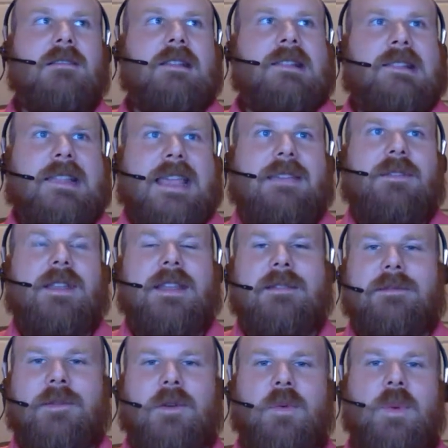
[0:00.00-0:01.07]
saving it
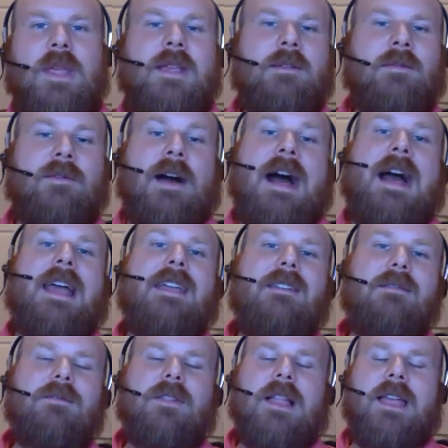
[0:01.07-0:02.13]
for week
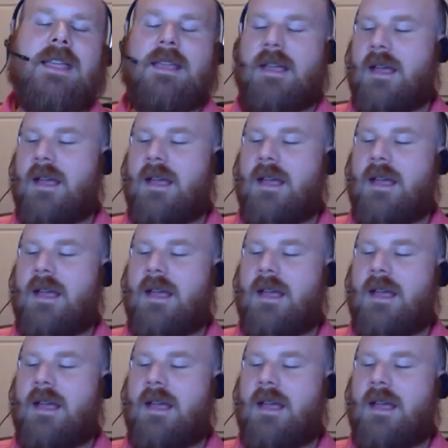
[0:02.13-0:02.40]
5. Like,